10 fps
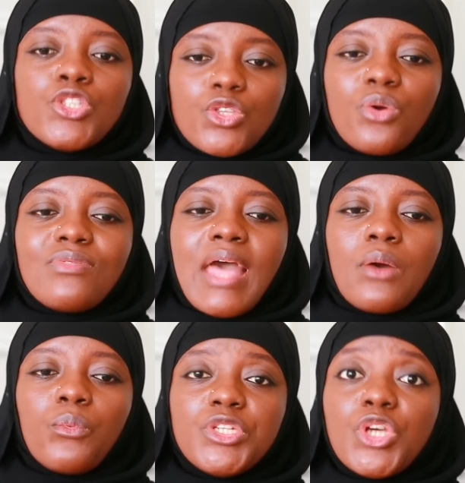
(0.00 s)
so
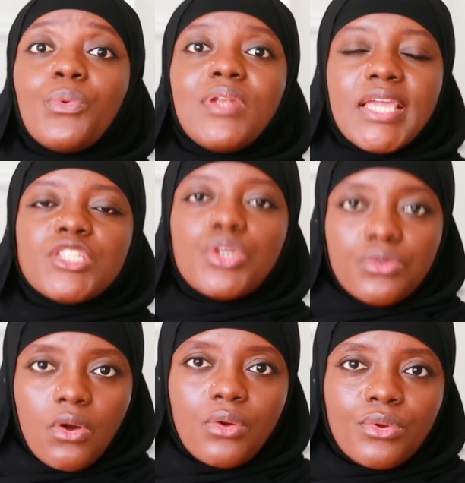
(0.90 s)
that we don't
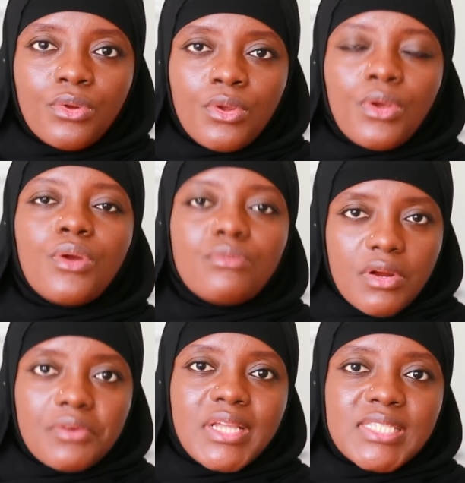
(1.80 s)
later on
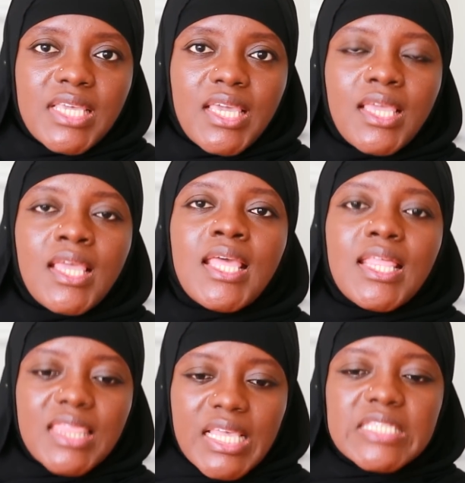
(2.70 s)
regret it.
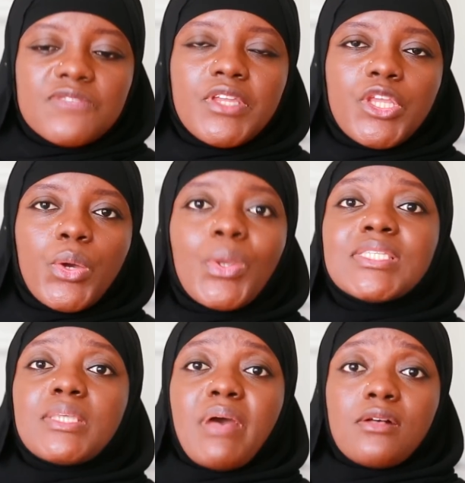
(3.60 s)
This video
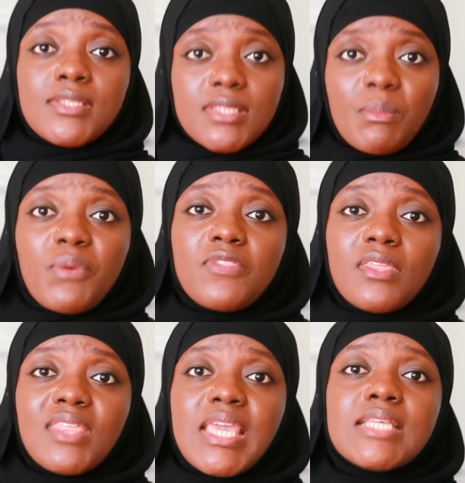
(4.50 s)
is about some of
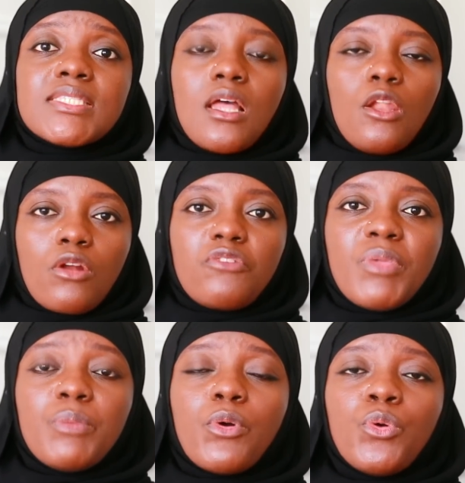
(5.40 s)
the things a lot
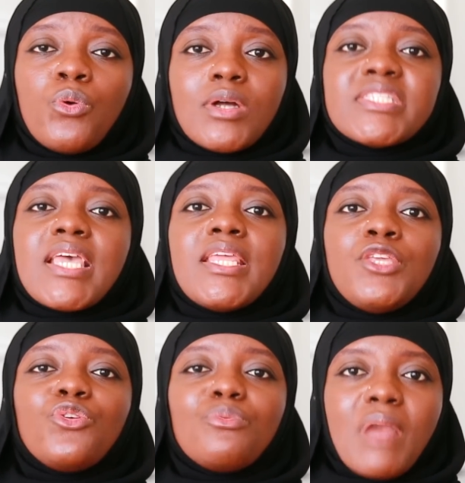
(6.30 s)
of people who are
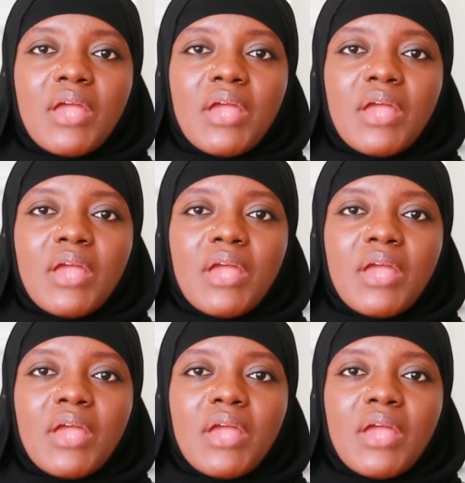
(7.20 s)
telling you